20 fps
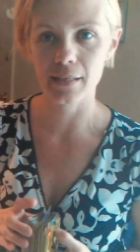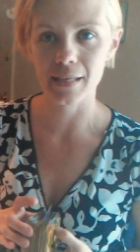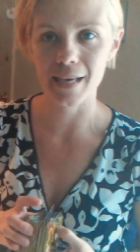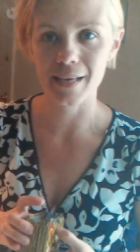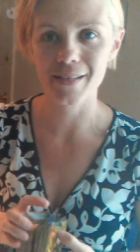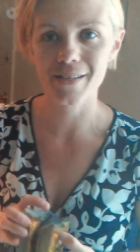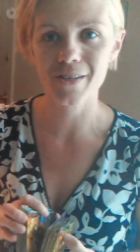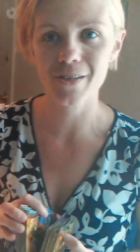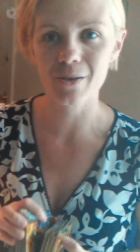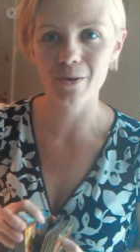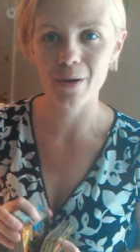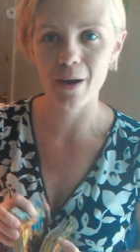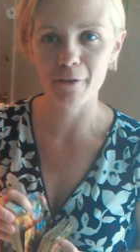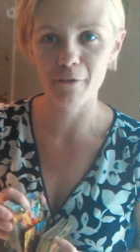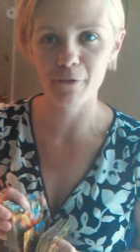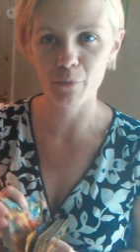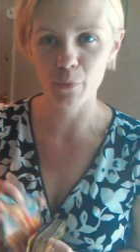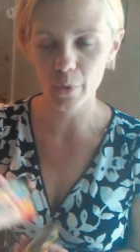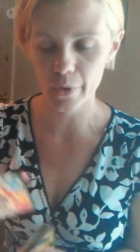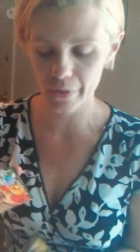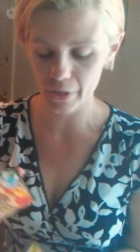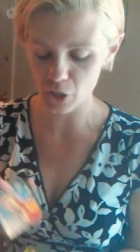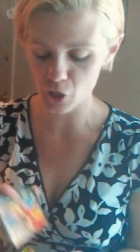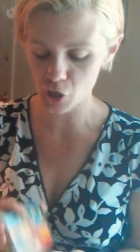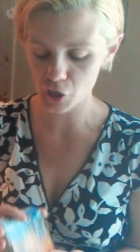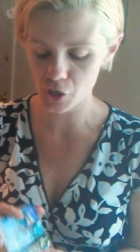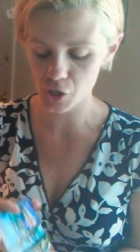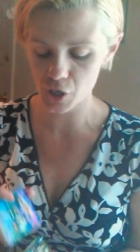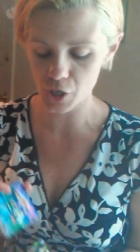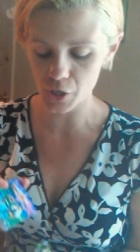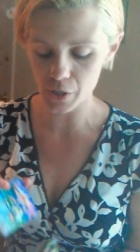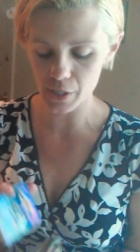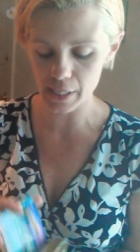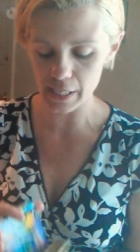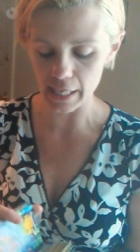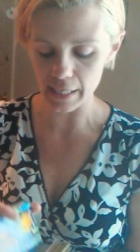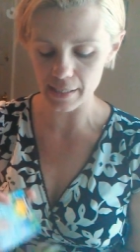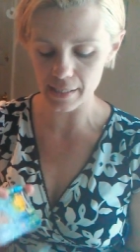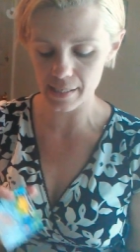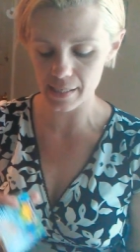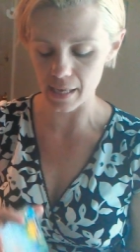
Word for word: Yes, you have more than just your sun